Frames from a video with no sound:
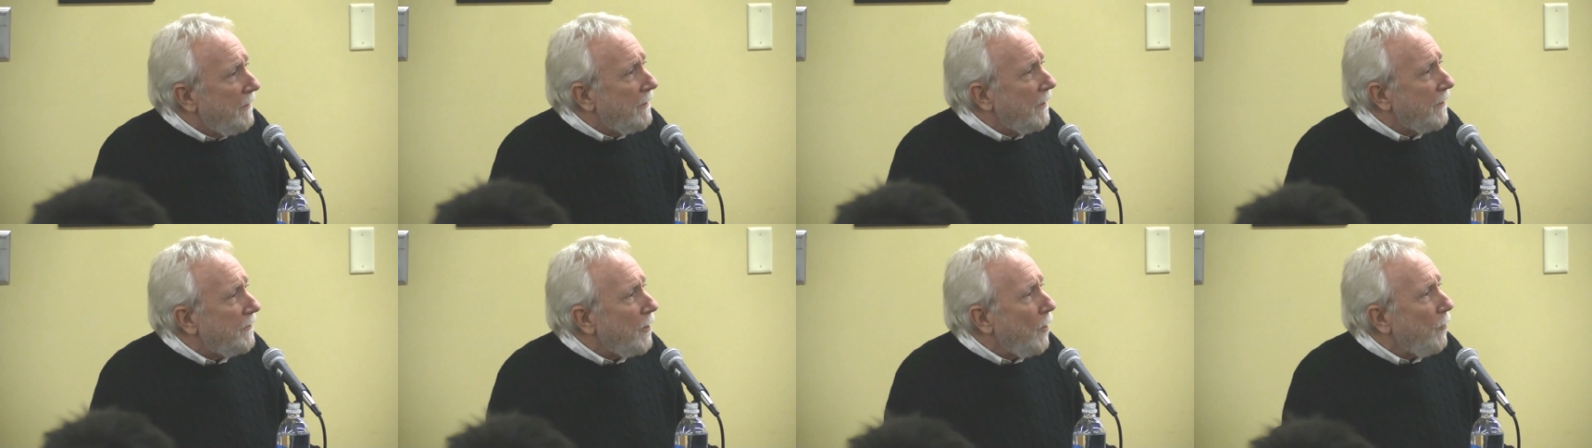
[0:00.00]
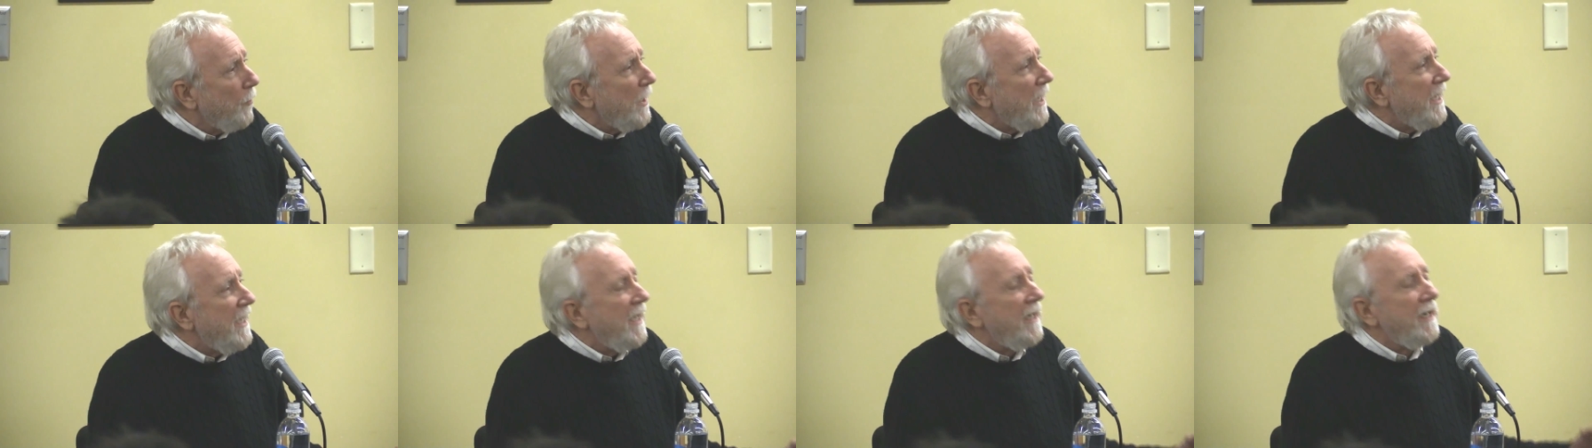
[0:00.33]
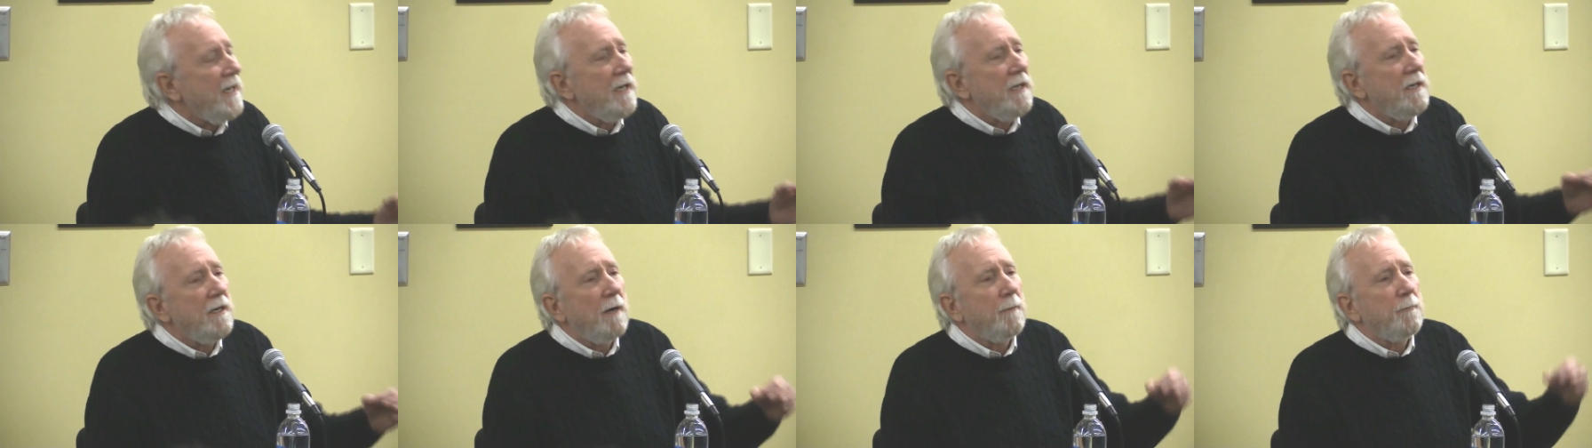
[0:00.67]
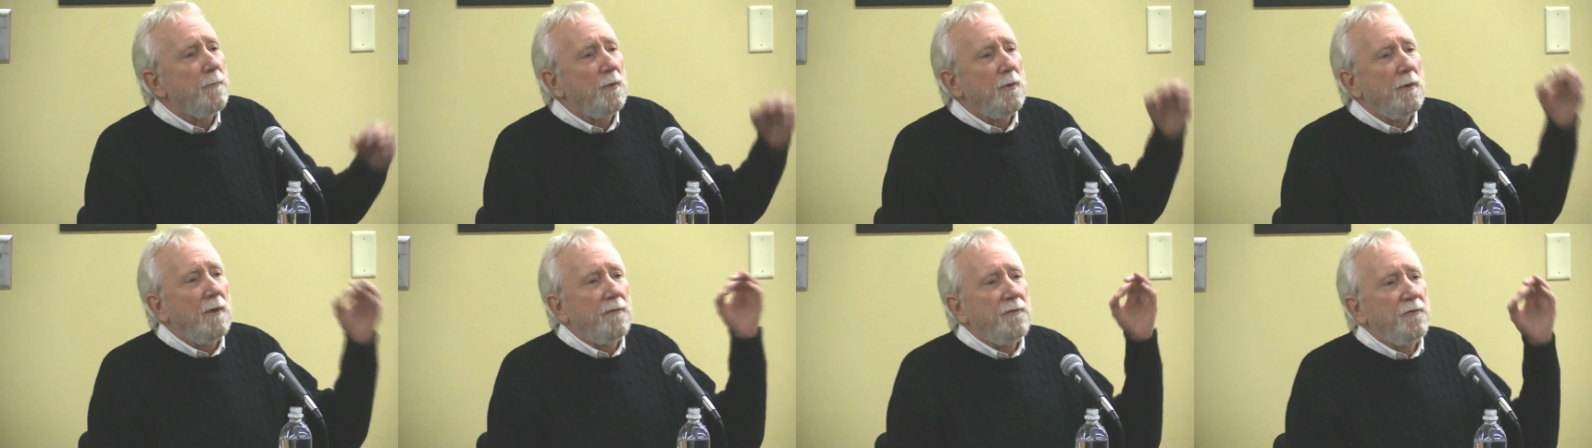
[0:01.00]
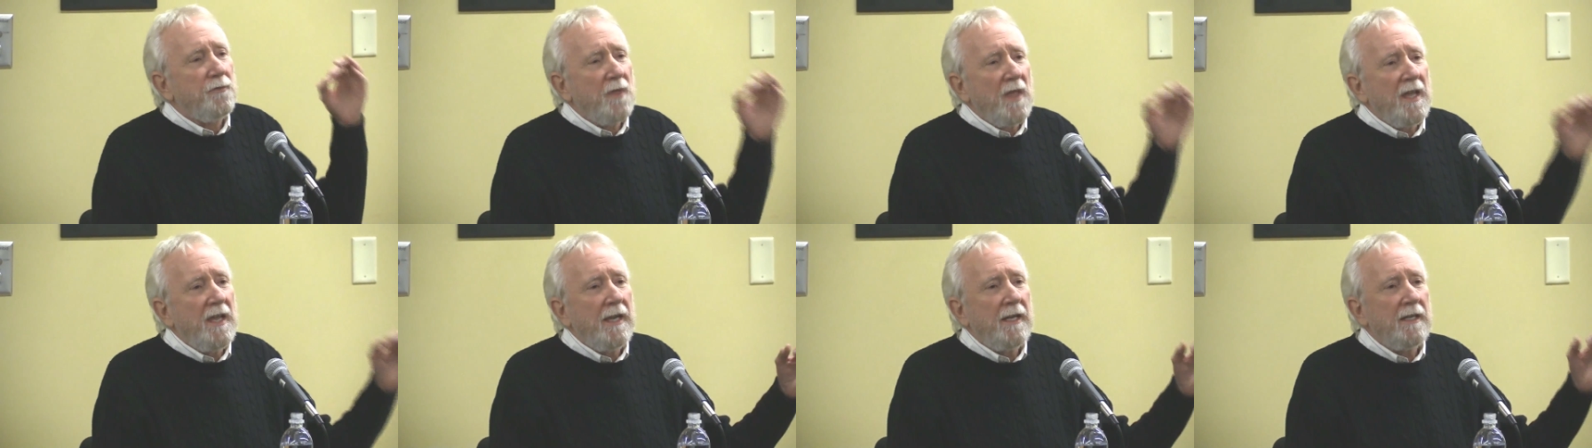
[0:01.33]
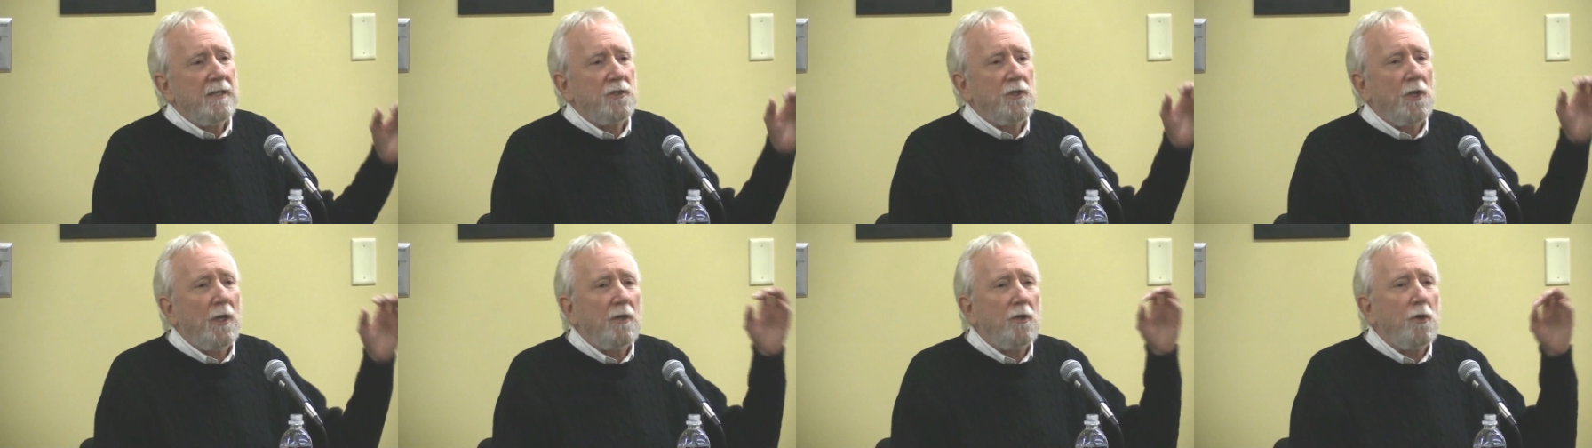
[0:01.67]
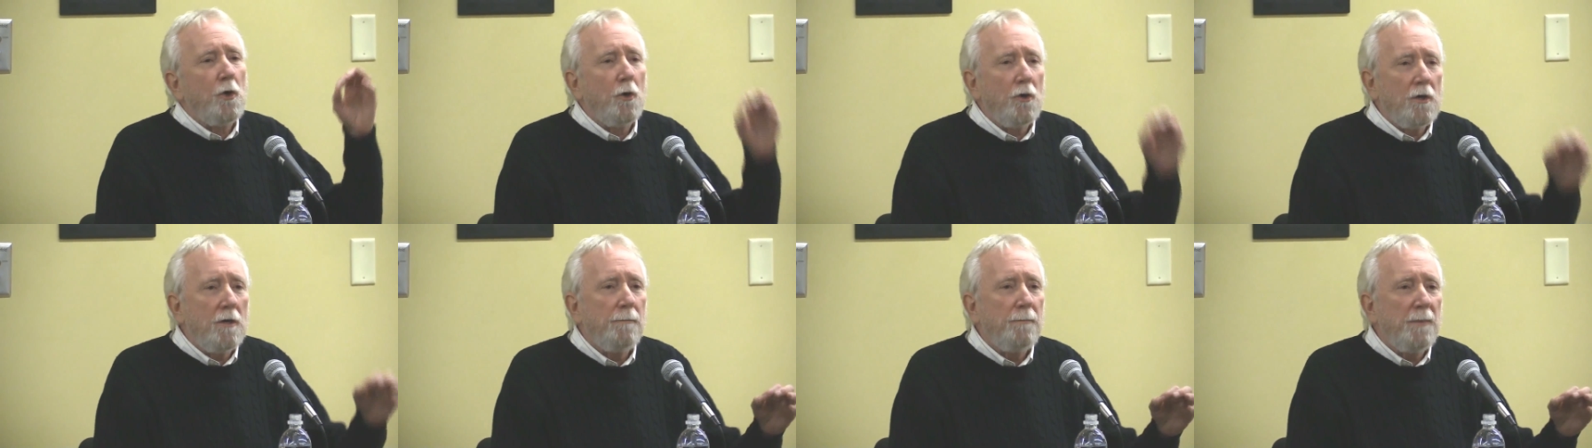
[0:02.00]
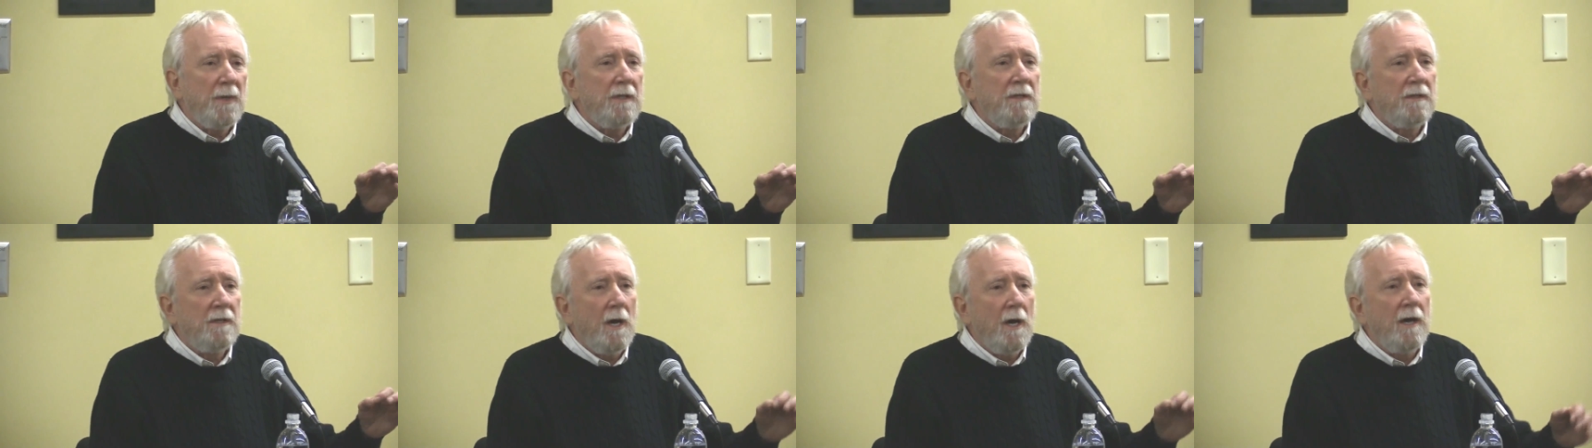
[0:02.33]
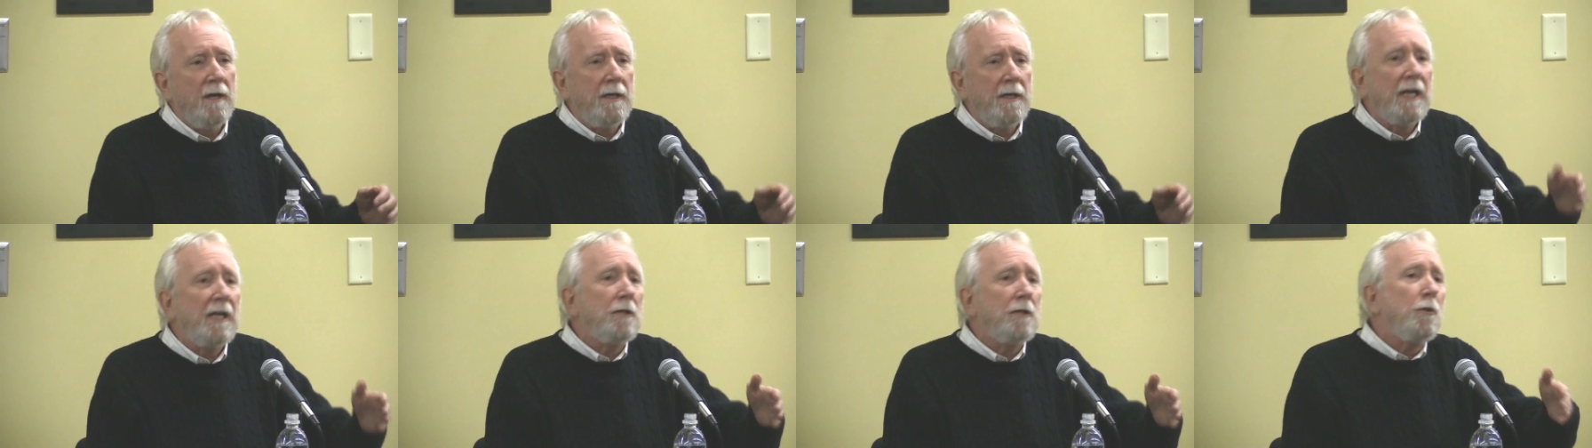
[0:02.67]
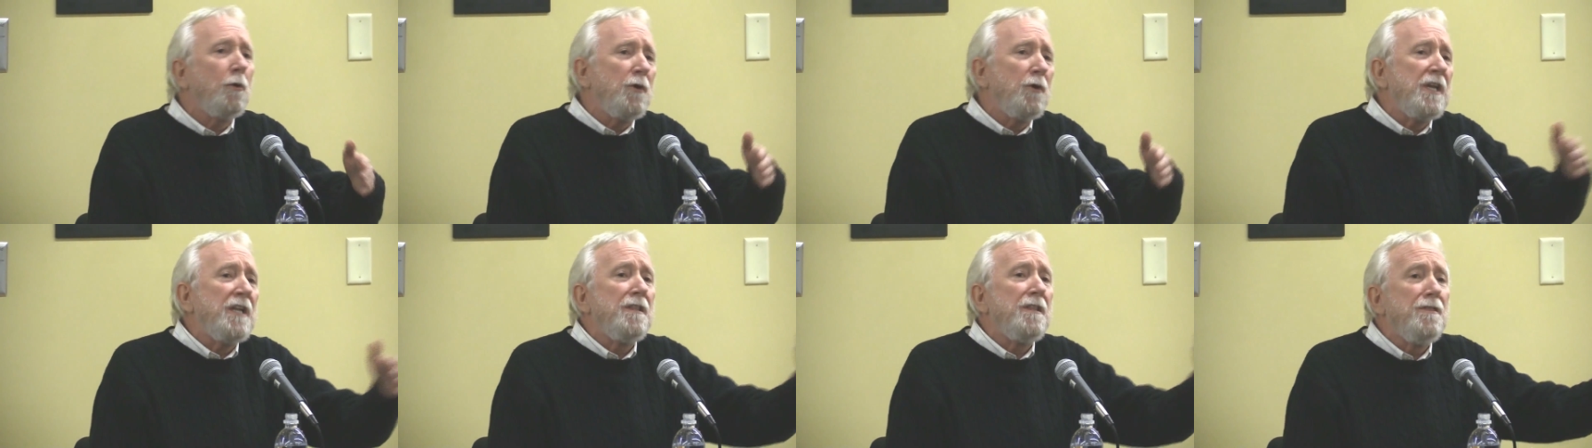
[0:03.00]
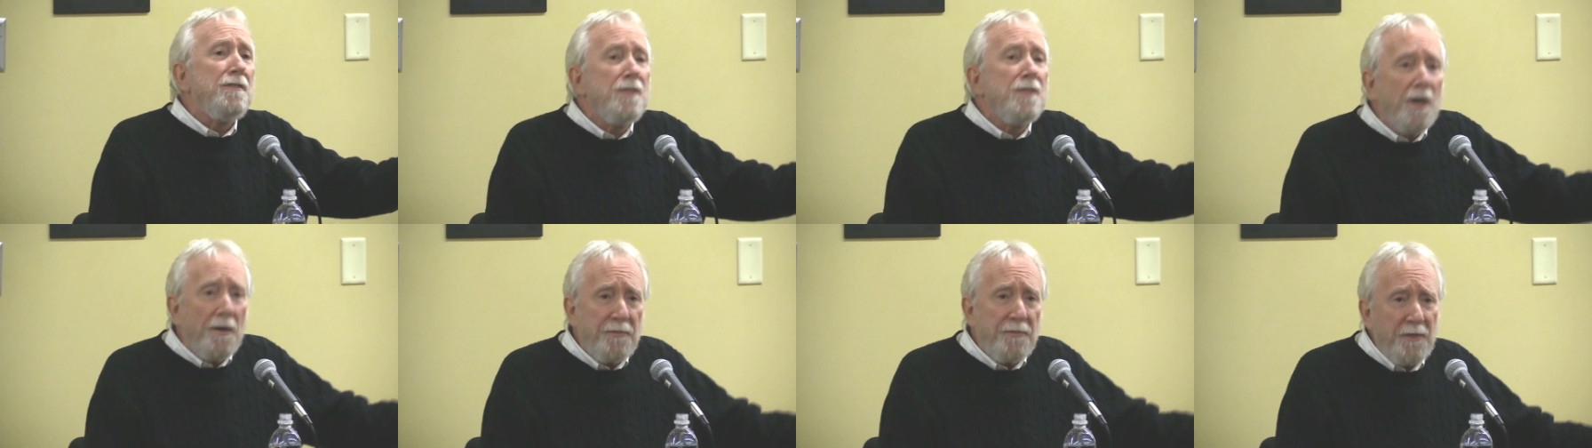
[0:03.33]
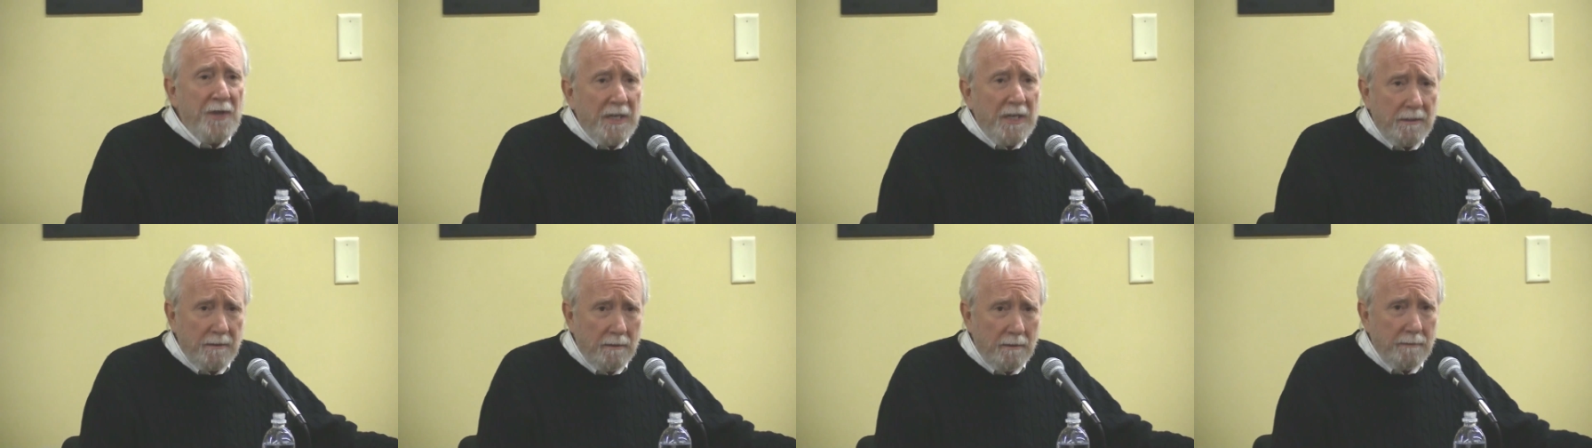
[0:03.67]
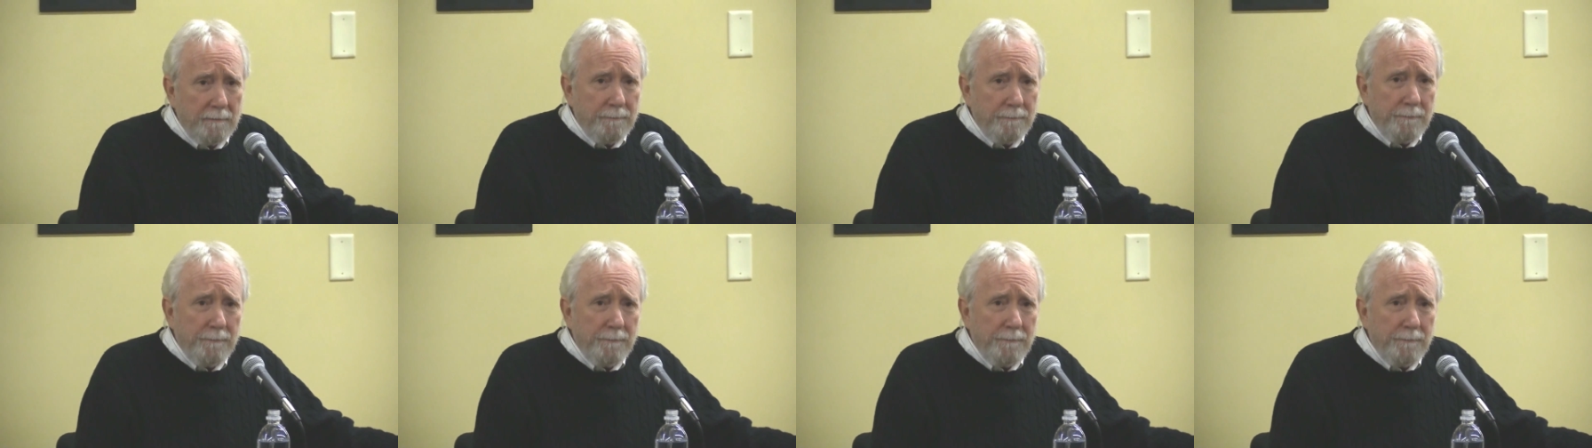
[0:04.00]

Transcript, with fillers: That there were any number of things that could have been done including nothing